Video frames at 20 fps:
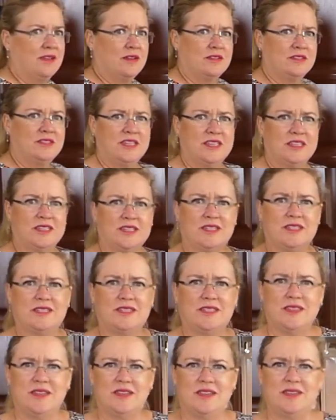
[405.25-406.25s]
little
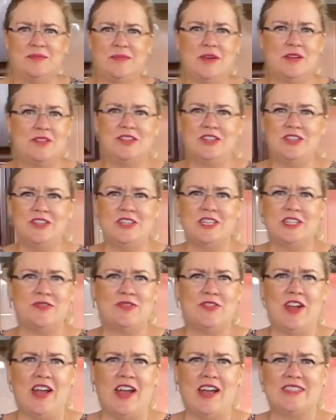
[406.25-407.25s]
discs, mostly just
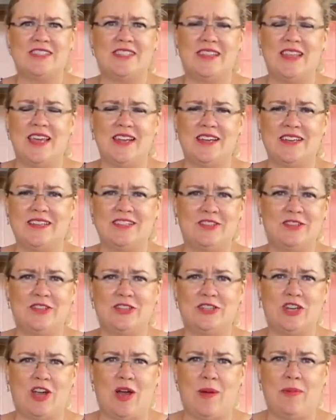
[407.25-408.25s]
for aesthetics. You
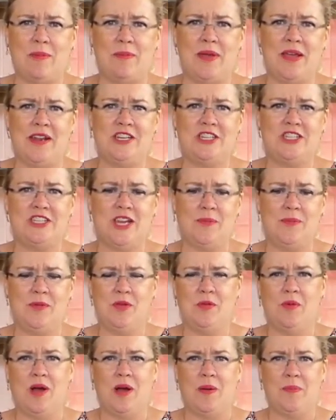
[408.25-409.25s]
can chop them any shape
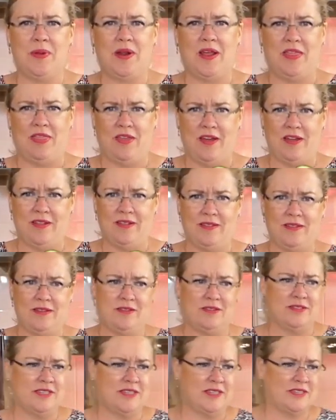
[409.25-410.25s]
you want, but I thought
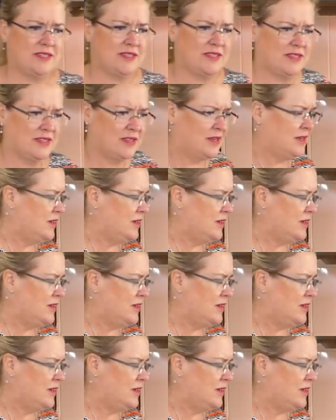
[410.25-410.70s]
little discs